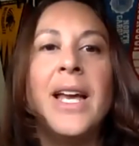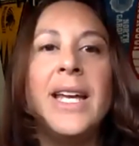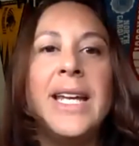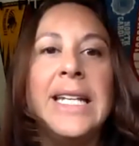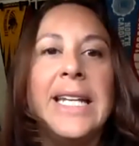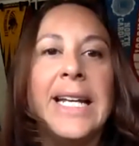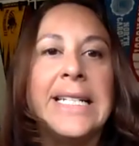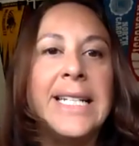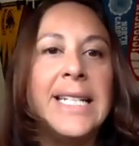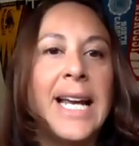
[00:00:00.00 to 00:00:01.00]
In
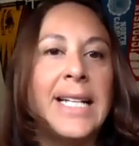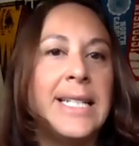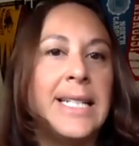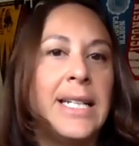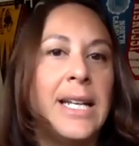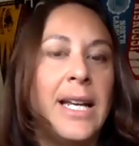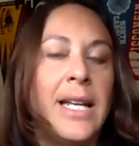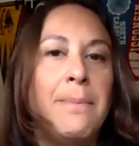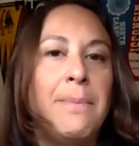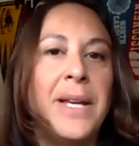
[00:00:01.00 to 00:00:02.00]
1990,
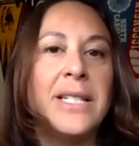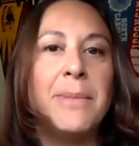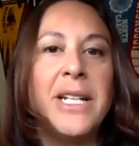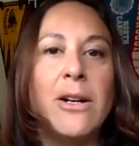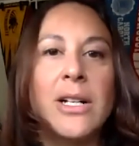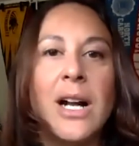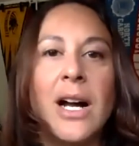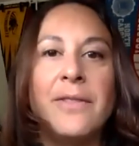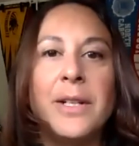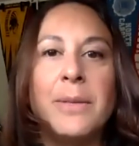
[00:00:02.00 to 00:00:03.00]
in a basement
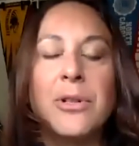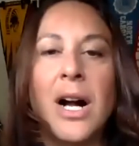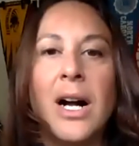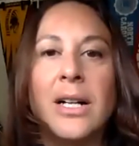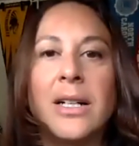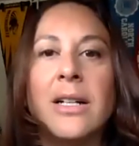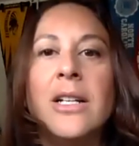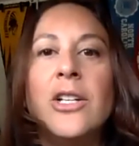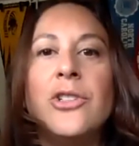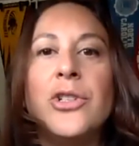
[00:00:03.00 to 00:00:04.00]
archive in Prague,
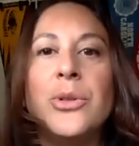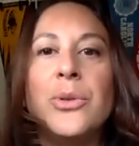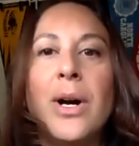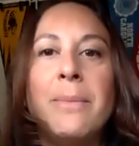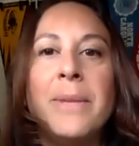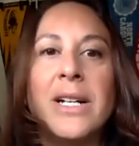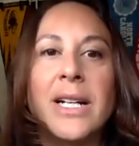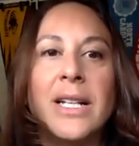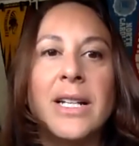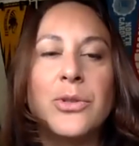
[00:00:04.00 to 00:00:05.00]
two
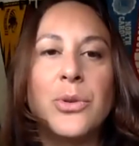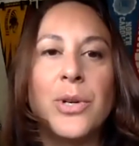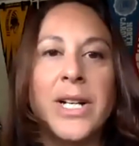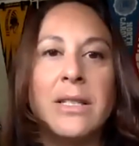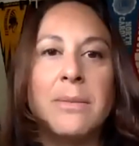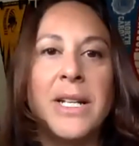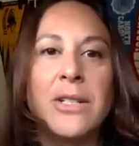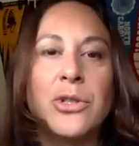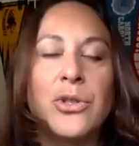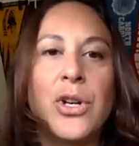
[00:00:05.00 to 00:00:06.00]
American historians made a
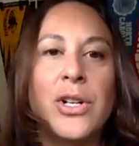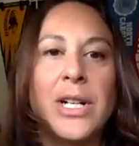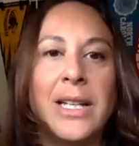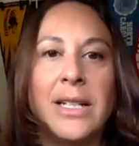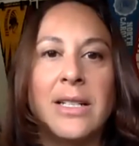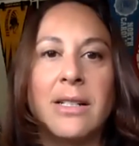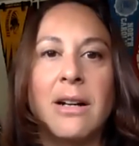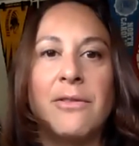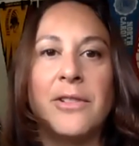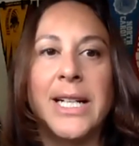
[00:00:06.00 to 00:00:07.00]
startling
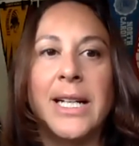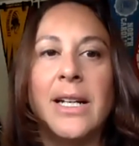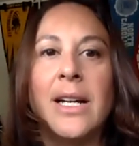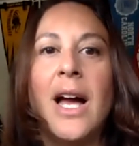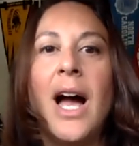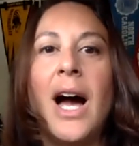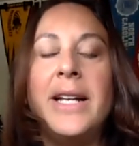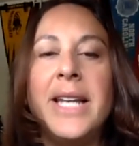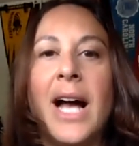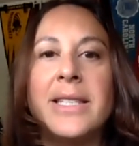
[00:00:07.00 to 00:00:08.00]
discovery: a
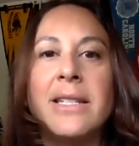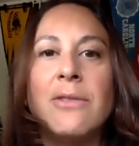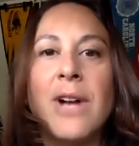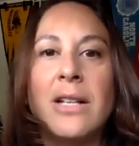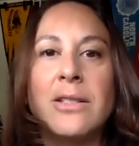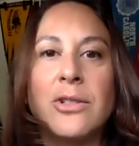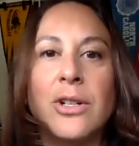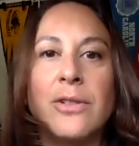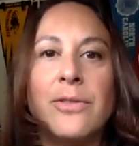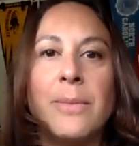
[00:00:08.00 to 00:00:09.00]
Nazi
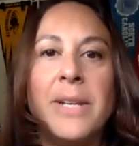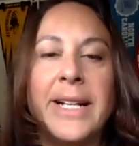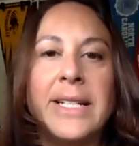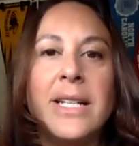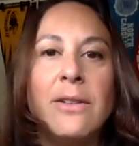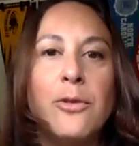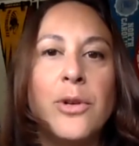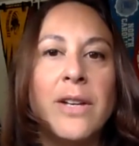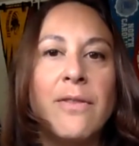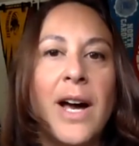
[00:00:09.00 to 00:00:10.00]
roster from
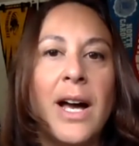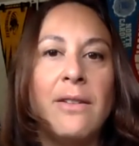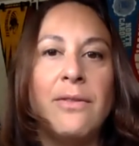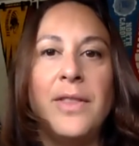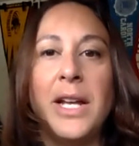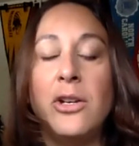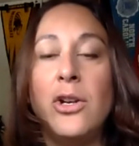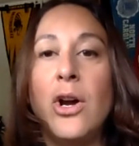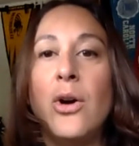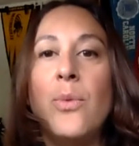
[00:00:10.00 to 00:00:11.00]
1945 that no